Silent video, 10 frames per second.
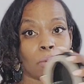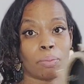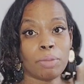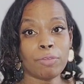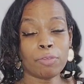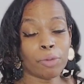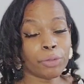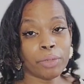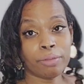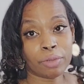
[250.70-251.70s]
before
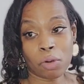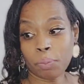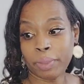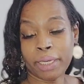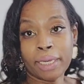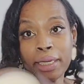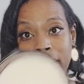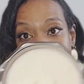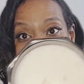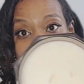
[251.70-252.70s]
you even open it.
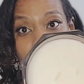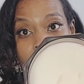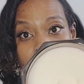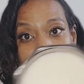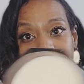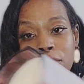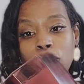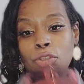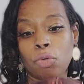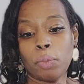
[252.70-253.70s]
It's
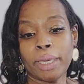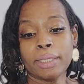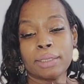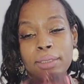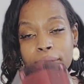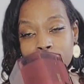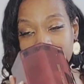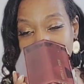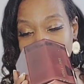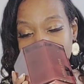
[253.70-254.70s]
2 wicks.
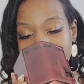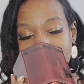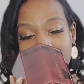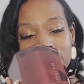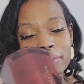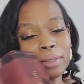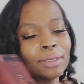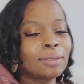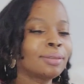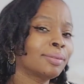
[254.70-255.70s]

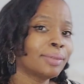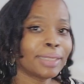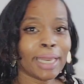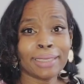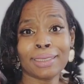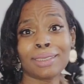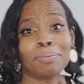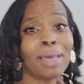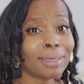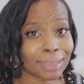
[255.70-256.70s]
It
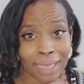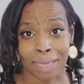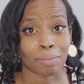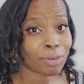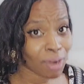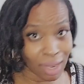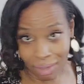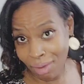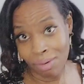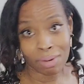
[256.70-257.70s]
smells like
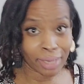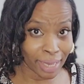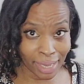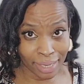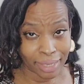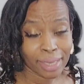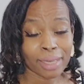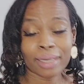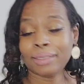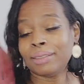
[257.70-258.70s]
Morocco, okay?
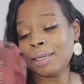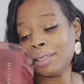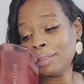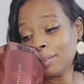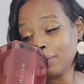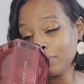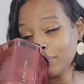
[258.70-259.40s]
It does.